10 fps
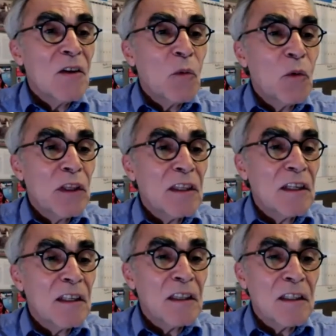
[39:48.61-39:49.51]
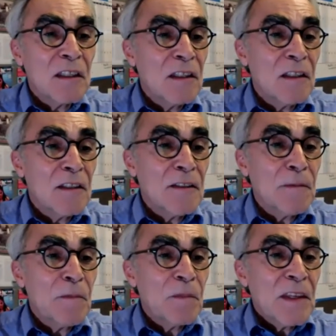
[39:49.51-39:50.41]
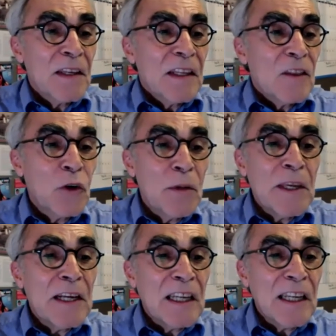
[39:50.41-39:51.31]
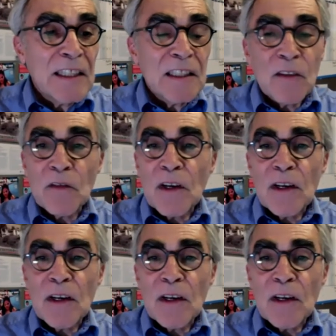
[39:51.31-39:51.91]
with the 3B Collective.